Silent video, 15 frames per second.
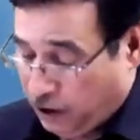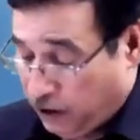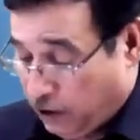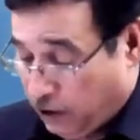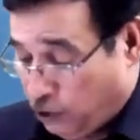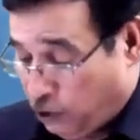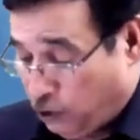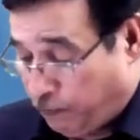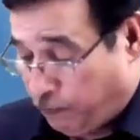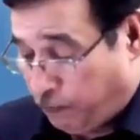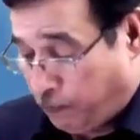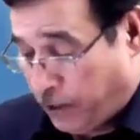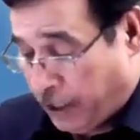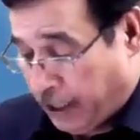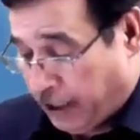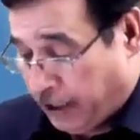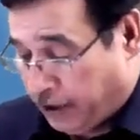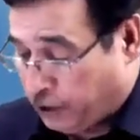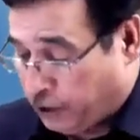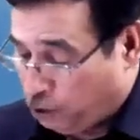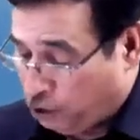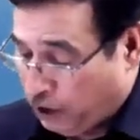you paid
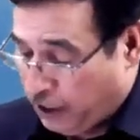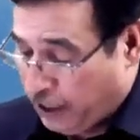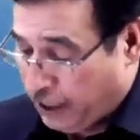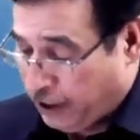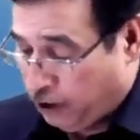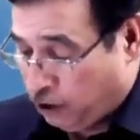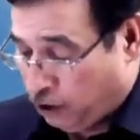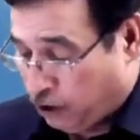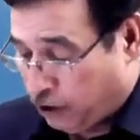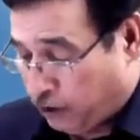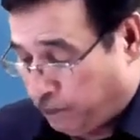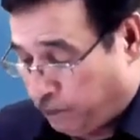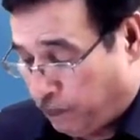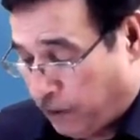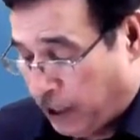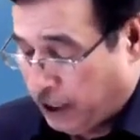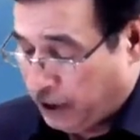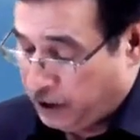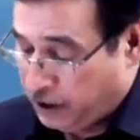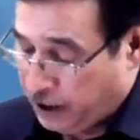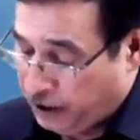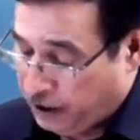to the landlord, paid
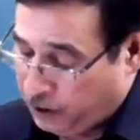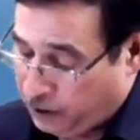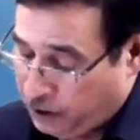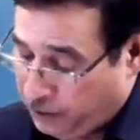rent